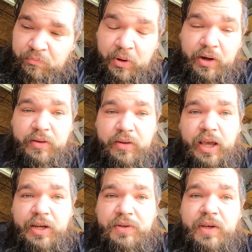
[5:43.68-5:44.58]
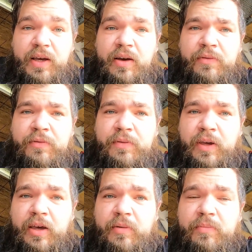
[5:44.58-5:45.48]
But ATF
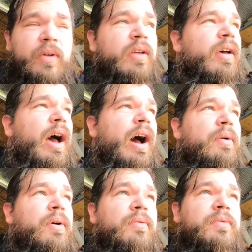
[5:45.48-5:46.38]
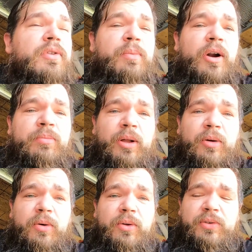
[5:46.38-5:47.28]
came out with spark
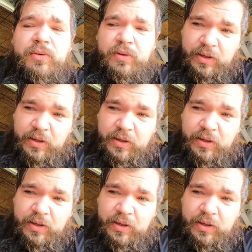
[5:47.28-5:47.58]
plugs.